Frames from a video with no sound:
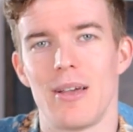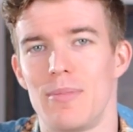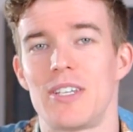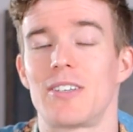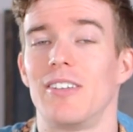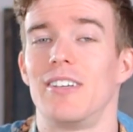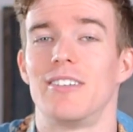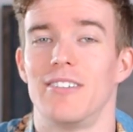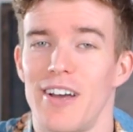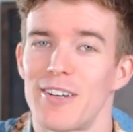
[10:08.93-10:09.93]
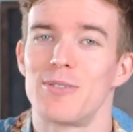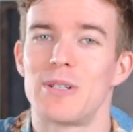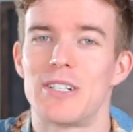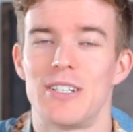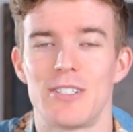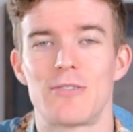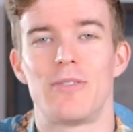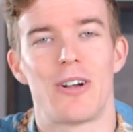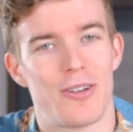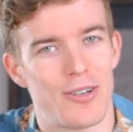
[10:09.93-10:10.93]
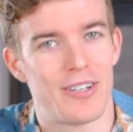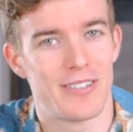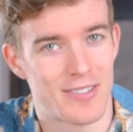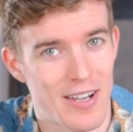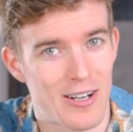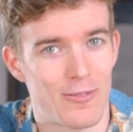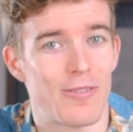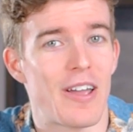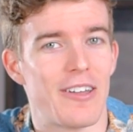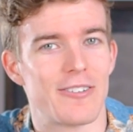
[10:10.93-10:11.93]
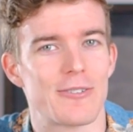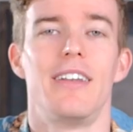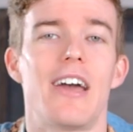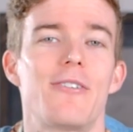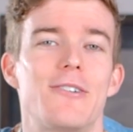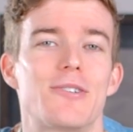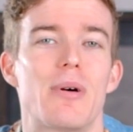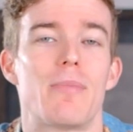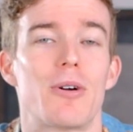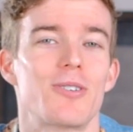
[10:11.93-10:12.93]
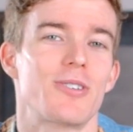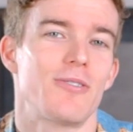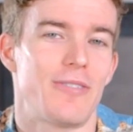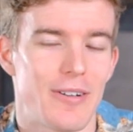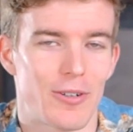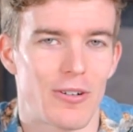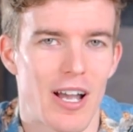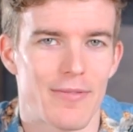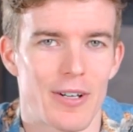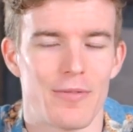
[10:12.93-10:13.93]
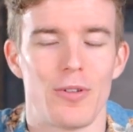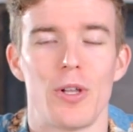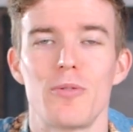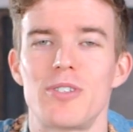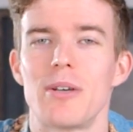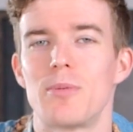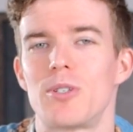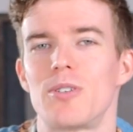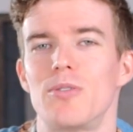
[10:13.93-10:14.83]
Basically, Noctua is very good at designing fans. Now here's my personal favorite graph of load temperature